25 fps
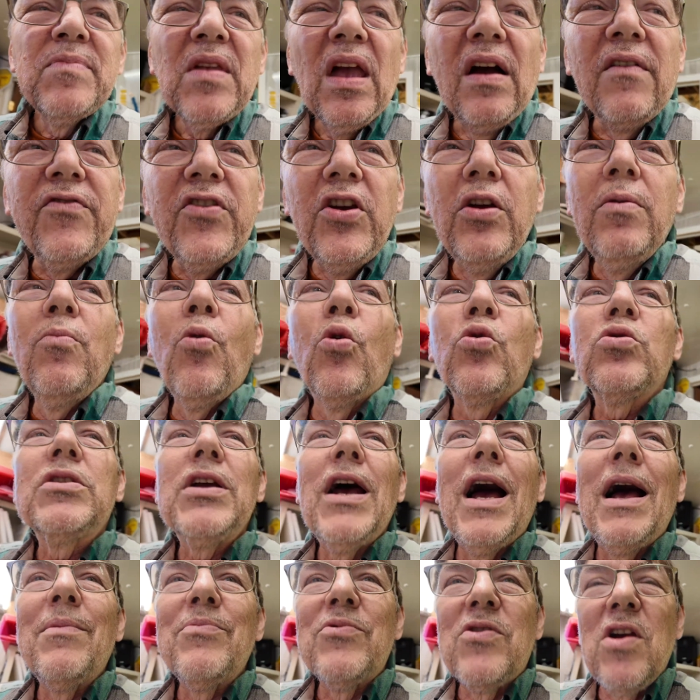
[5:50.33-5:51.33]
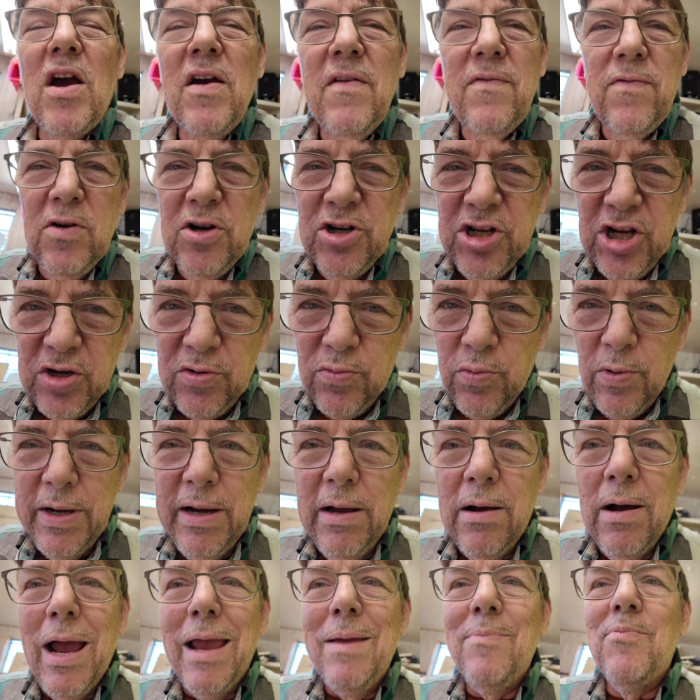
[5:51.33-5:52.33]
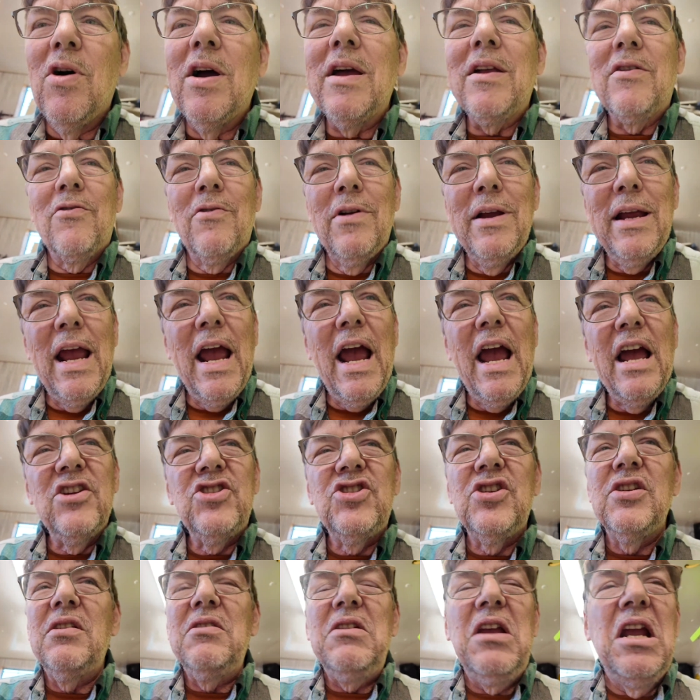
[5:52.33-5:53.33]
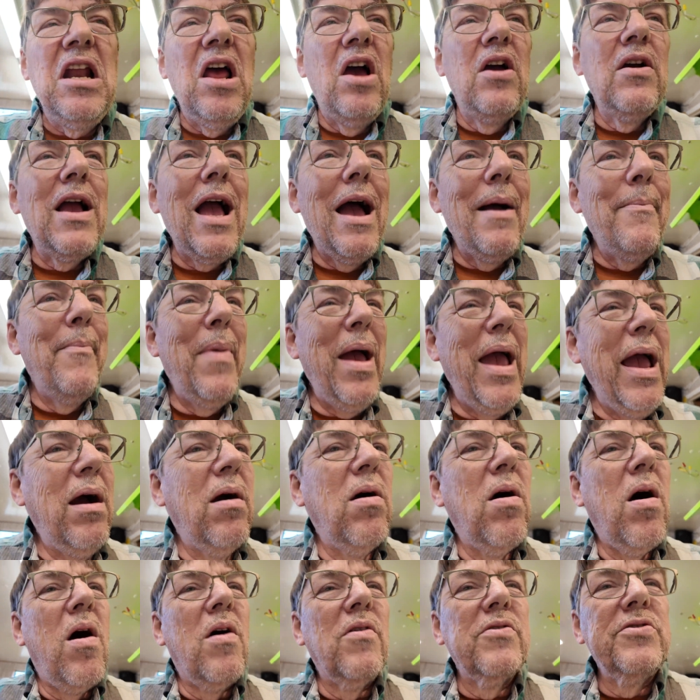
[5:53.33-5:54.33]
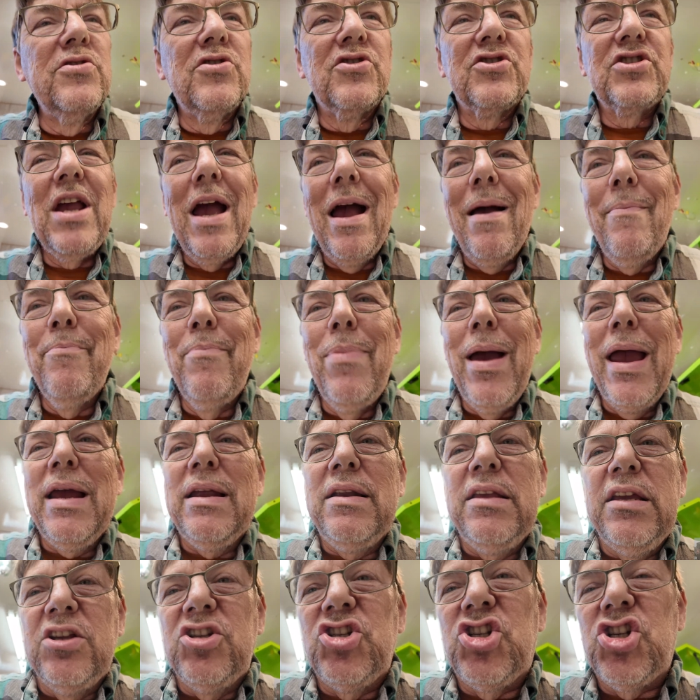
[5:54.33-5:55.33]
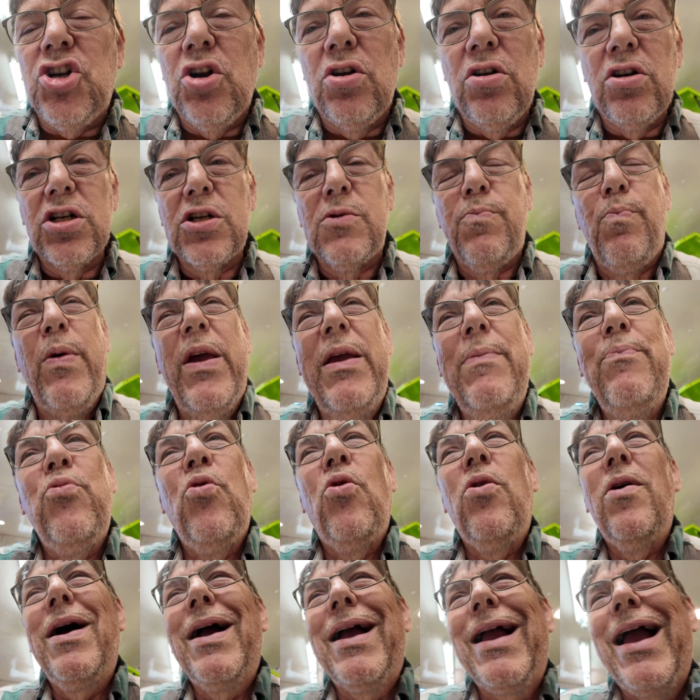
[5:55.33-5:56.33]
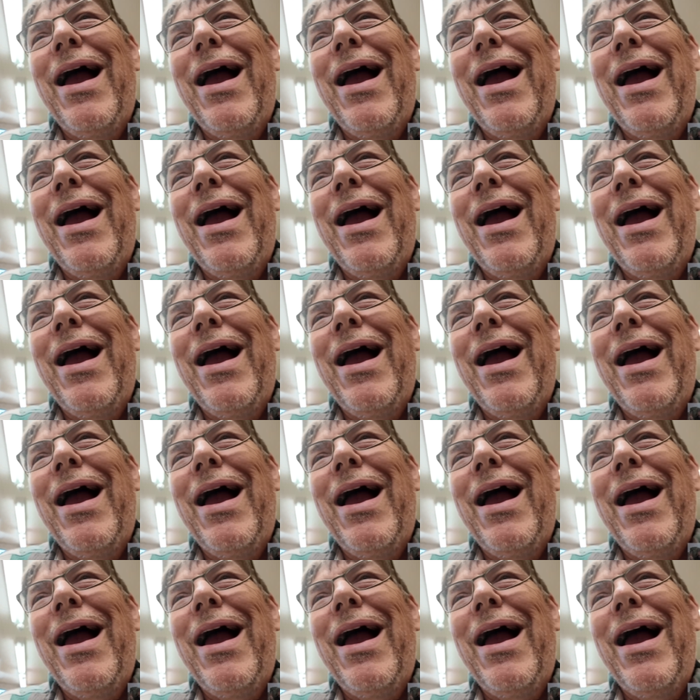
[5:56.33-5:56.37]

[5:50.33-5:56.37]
a few more times over and just relabel it and rehash it. You know, got bad lawyers, got bad insurance people, I